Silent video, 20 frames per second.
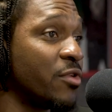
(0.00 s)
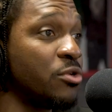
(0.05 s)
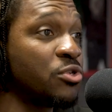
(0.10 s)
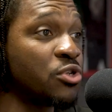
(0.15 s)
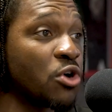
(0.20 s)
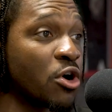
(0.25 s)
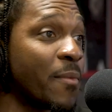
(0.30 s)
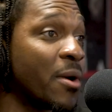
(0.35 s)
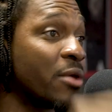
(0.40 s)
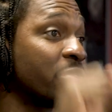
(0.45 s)
You
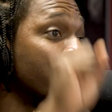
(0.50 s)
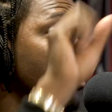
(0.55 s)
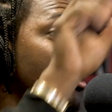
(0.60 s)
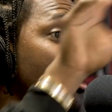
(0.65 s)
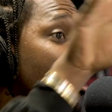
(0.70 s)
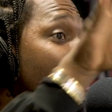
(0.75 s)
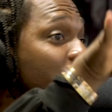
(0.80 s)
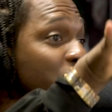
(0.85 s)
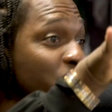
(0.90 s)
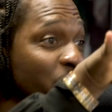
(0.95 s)
talk about the
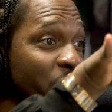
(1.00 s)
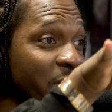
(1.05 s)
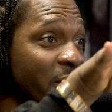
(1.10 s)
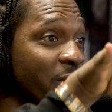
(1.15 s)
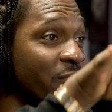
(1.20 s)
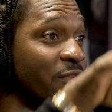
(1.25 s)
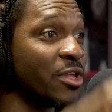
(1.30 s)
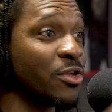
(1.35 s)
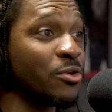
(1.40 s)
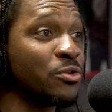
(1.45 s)
luxury
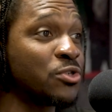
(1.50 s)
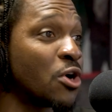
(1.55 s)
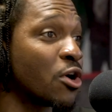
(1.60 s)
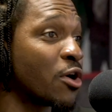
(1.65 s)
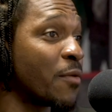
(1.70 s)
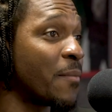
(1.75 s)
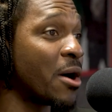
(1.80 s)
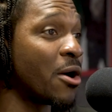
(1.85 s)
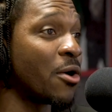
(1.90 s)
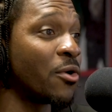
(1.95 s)
of it. You
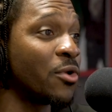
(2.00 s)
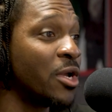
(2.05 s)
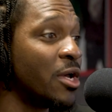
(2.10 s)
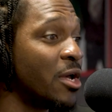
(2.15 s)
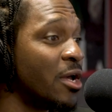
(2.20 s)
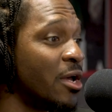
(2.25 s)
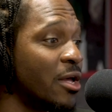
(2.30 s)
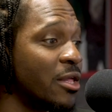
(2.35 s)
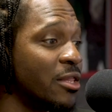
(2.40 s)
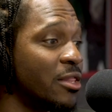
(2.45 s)
talk about
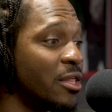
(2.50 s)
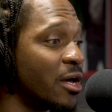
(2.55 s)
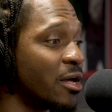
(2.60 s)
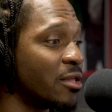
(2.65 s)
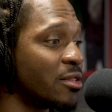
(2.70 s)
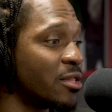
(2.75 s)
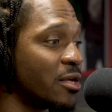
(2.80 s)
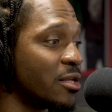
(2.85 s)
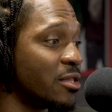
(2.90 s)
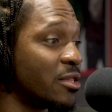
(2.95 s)

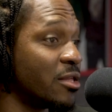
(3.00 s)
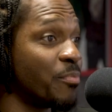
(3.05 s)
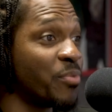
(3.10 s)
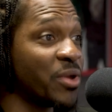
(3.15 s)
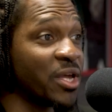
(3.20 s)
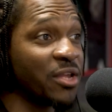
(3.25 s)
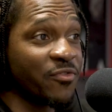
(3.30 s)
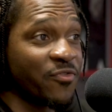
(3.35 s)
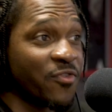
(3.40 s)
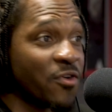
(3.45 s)
the
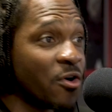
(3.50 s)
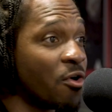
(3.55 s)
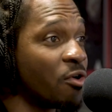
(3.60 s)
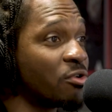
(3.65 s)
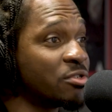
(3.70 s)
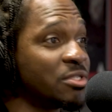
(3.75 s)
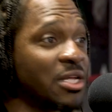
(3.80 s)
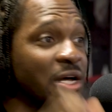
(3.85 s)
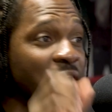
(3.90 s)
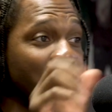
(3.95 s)

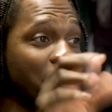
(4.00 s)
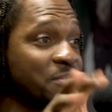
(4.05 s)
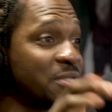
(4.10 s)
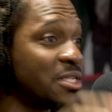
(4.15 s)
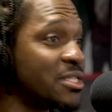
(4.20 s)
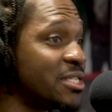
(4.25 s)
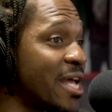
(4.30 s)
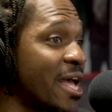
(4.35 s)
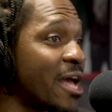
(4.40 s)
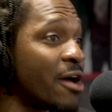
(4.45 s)
pitfalls, the ups
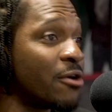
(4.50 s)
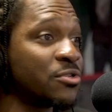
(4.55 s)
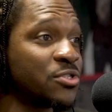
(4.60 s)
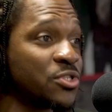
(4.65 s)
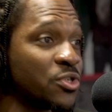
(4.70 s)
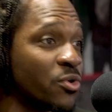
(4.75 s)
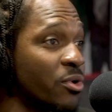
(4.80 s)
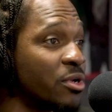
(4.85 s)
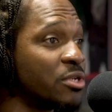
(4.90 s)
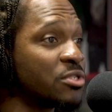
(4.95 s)
and downs,
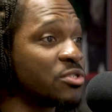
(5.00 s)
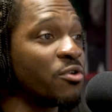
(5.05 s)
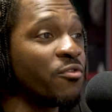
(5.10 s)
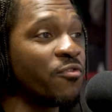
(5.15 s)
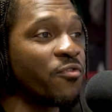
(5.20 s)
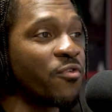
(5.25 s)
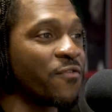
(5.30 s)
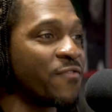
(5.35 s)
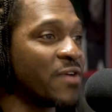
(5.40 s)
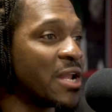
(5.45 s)
so on and so
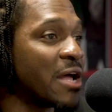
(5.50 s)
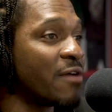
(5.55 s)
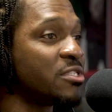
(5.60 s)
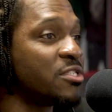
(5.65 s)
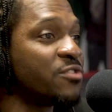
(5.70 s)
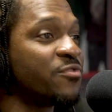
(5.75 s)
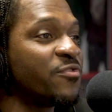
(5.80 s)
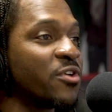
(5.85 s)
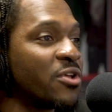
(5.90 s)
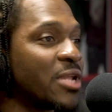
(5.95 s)
forth. And I
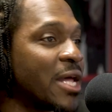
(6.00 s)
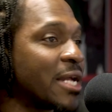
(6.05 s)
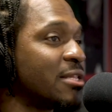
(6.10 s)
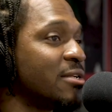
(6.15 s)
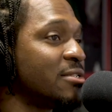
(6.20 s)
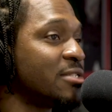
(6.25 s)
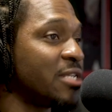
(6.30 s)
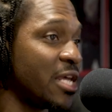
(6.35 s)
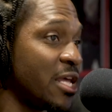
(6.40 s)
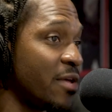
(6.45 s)
just feel like
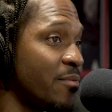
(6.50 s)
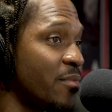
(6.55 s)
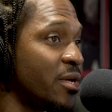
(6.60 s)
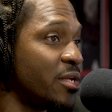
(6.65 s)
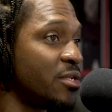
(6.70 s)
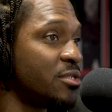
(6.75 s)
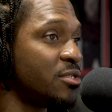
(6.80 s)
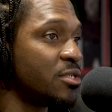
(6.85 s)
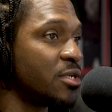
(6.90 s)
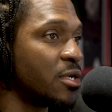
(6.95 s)
this
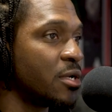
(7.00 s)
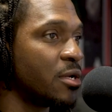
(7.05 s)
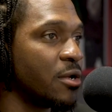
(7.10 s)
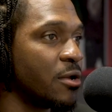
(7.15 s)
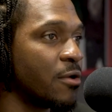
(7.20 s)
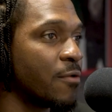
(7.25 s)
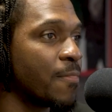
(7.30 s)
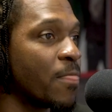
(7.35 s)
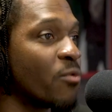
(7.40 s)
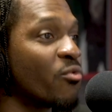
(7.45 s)
image
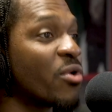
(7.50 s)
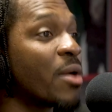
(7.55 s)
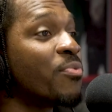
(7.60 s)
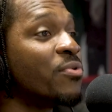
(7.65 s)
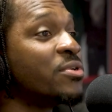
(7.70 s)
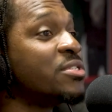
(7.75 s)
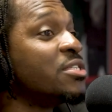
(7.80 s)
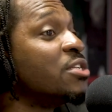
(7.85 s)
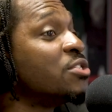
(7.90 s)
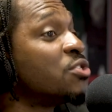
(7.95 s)

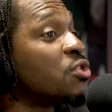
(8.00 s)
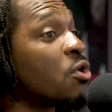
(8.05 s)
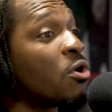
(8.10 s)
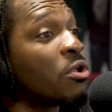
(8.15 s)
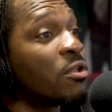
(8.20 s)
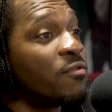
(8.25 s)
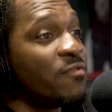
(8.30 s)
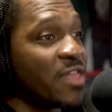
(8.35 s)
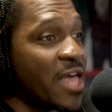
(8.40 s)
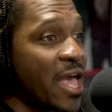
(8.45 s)
represents
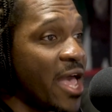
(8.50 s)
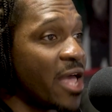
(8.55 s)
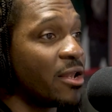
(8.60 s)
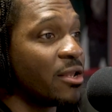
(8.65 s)
all of that.